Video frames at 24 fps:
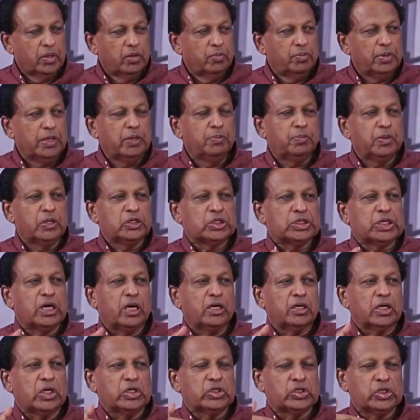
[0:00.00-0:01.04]
people
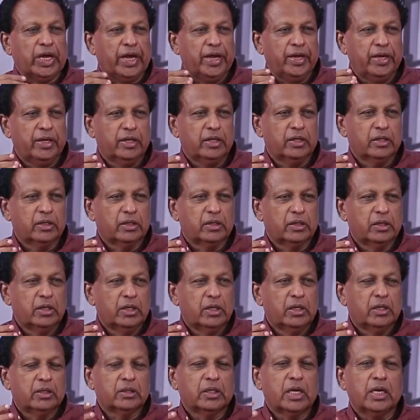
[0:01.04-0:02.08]
started saying
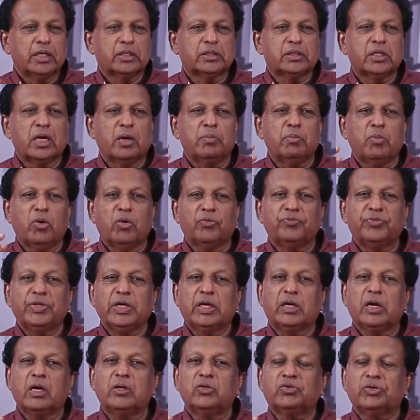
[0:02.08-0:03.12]
that some of the
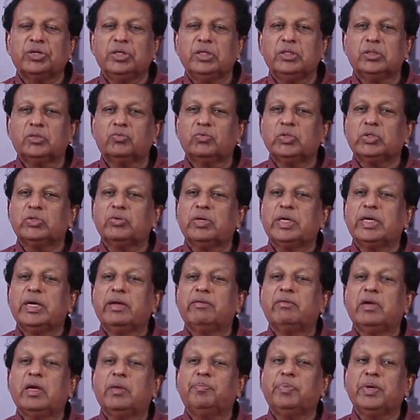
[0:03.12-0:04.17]
countries which were
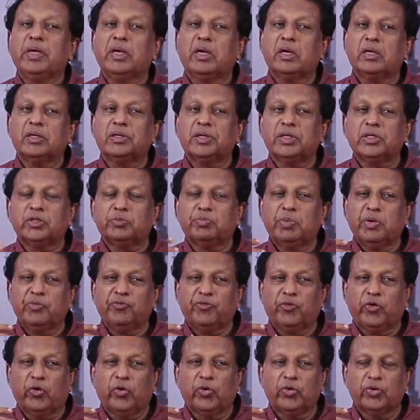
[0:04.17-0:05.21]
developing countries
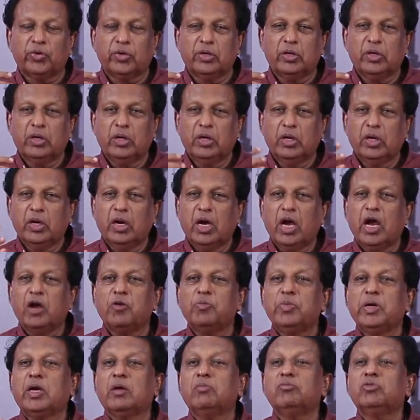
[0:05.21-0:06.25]
before have
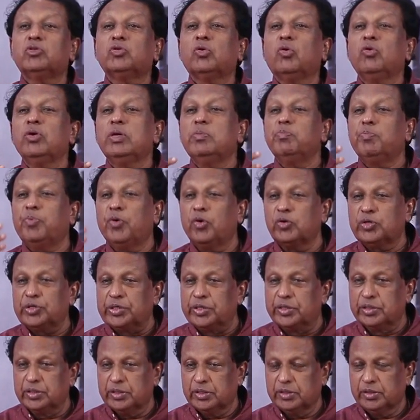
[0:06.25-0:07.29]
become so
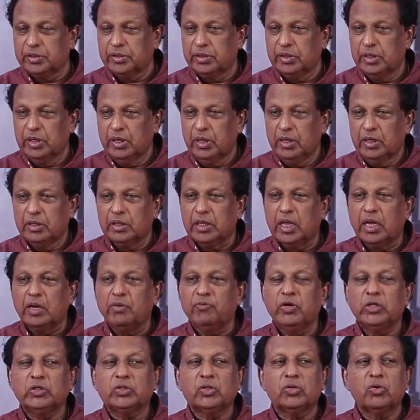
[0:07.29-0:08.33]
important that
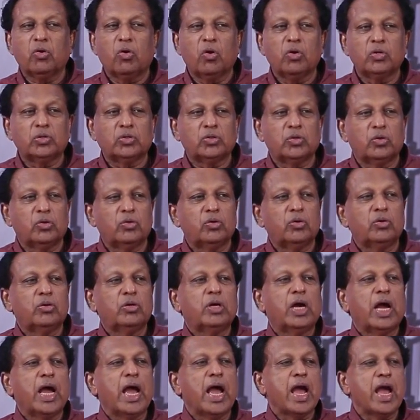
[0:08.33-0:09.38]
we should also
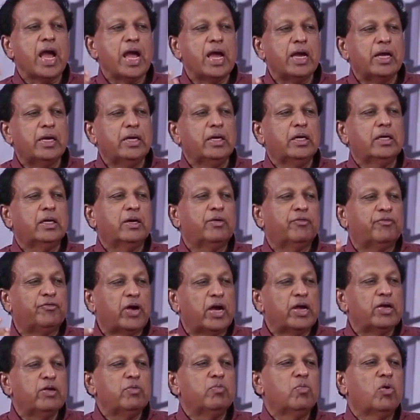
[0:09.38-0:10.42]
add
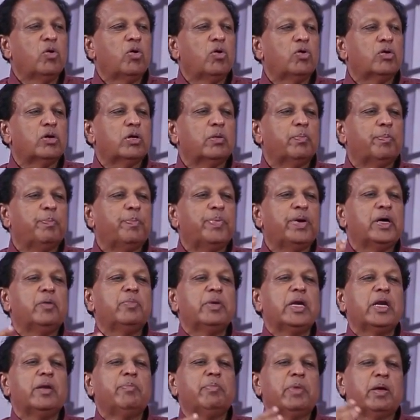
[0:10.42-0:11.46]
five more
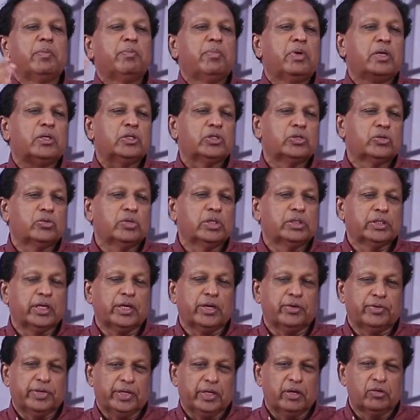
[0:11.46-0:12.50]
permanent members to the
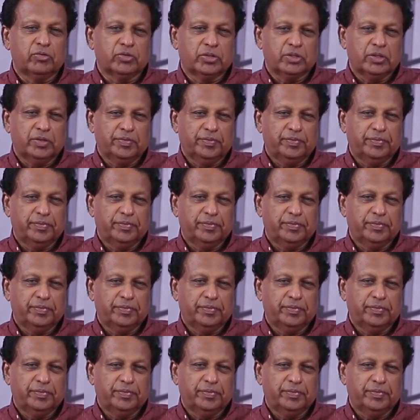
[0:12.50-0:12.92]
Security Council.